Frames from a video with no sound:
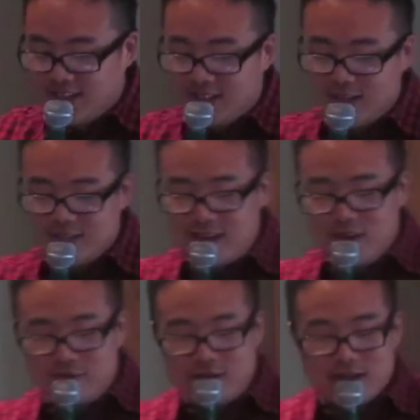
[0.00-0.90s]
Thus
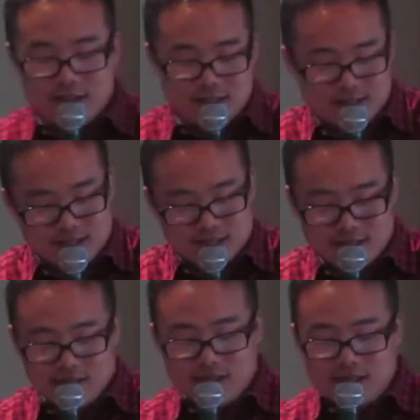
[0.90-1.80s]
I fight,
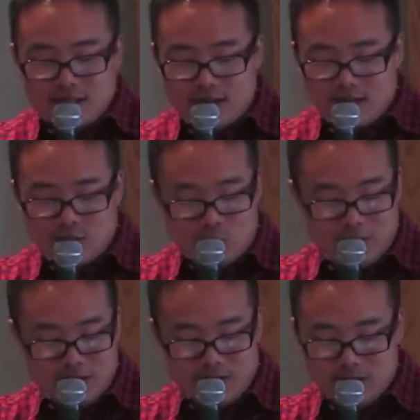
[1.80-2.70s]
not as
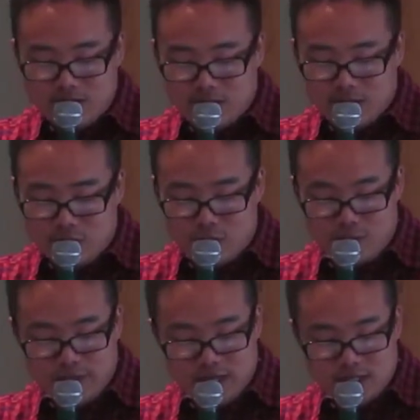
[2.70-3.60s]
one who
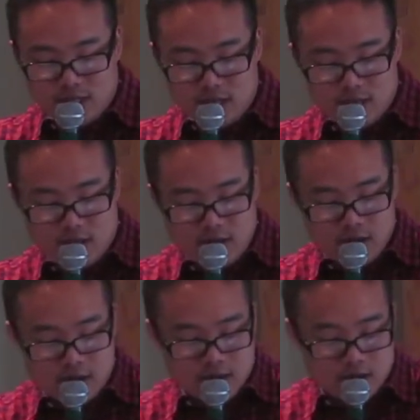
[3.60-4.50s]
beats the
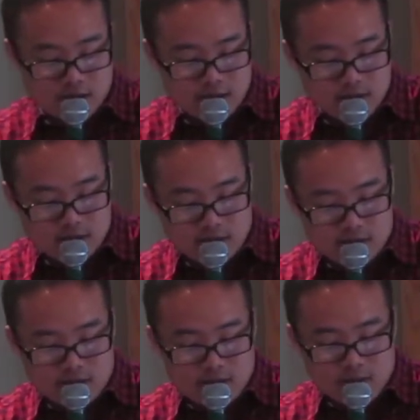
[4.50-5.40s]
air,
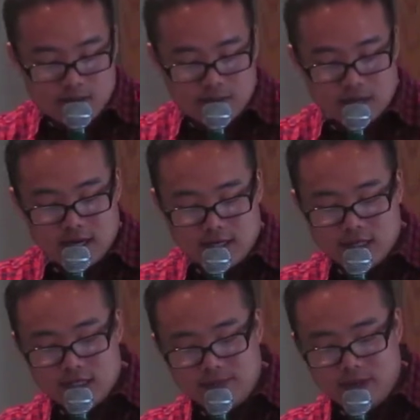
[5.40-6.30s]
but I
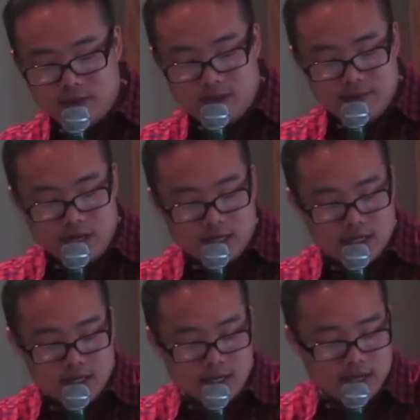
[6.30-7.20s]
discipline my
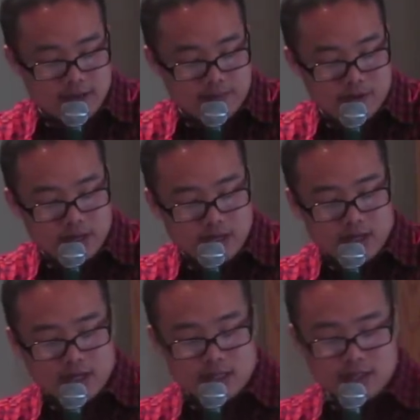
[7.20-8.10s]
body and I bring
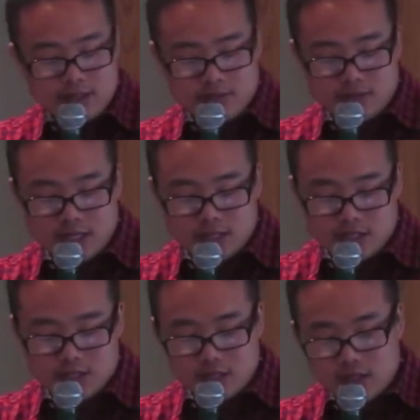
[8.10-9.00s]
it into
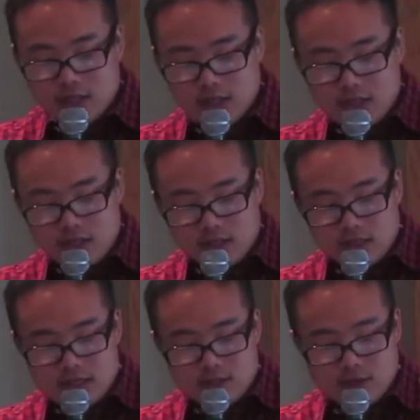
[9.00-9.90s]
subjection,
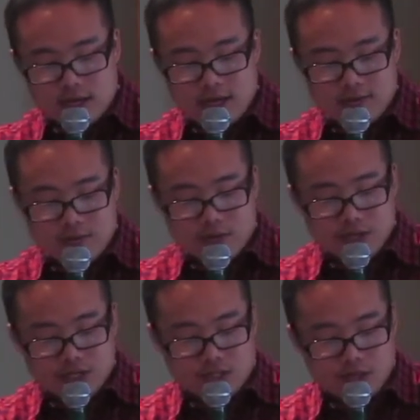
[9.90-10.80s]
lest when I have
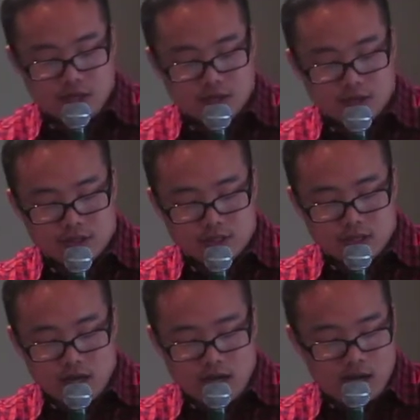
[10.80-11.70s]
preached to others,
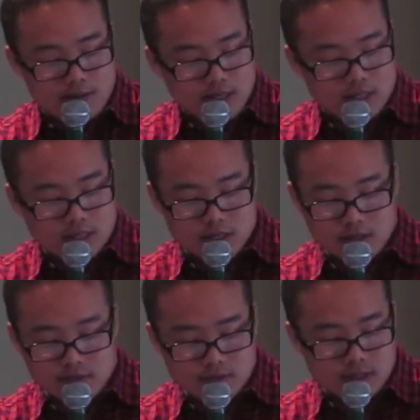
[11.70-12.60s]
I
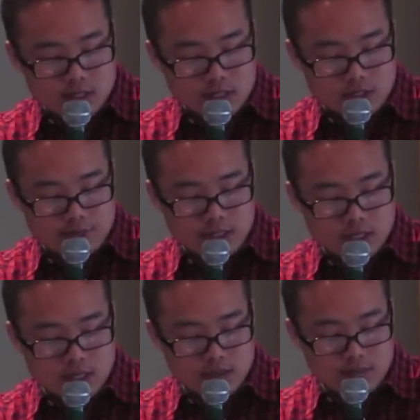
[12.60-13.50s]
myself to
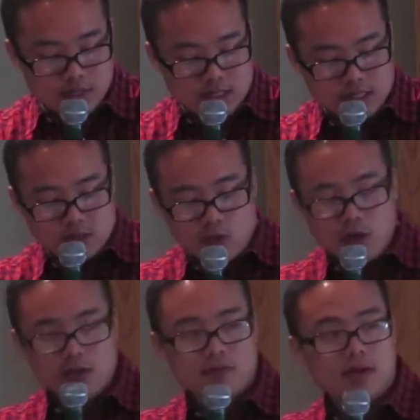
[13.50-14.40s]
become
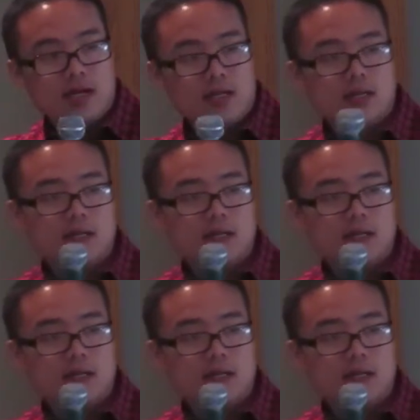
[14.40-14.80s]
disqualified.